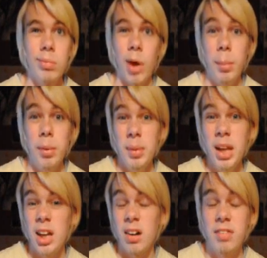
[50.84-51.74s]
common
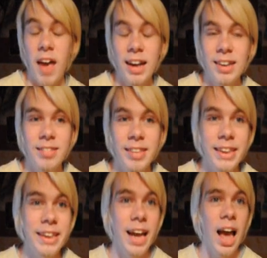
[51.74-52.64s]
media,
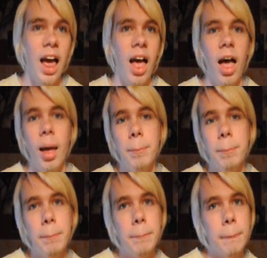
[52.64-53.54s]
effectively,
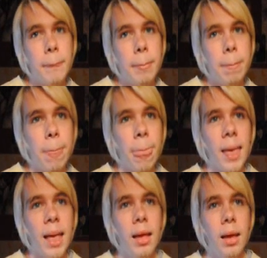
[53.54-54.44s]

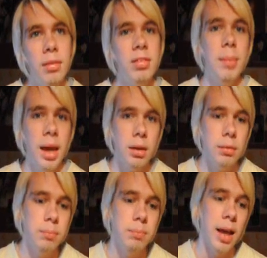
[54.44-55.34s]
as the
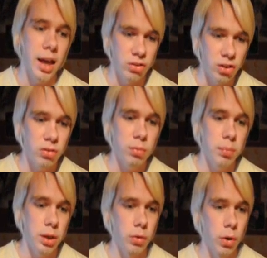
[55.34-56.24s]
male ages,
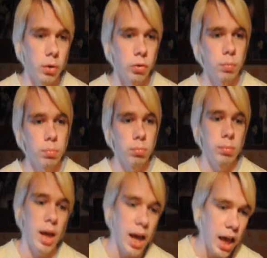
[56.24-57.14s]
he grows
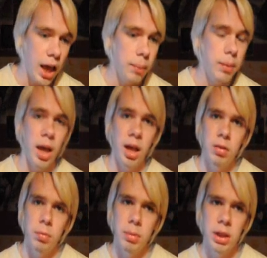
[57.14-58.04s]
hair,
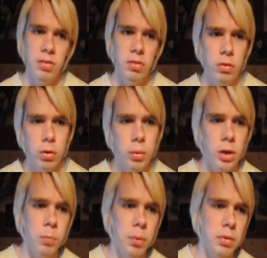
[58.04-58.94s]
and begins to
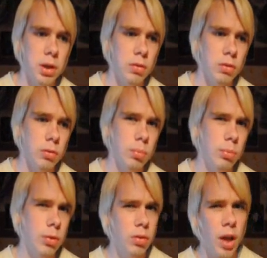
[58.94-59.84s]
experience
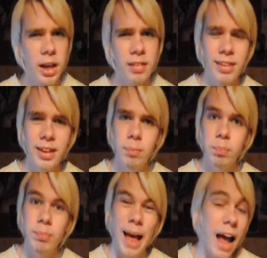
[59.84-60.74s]
desires he
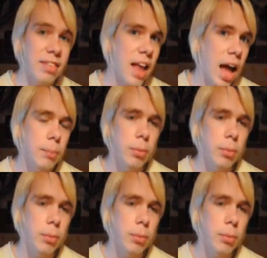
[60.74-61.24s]
hasn't had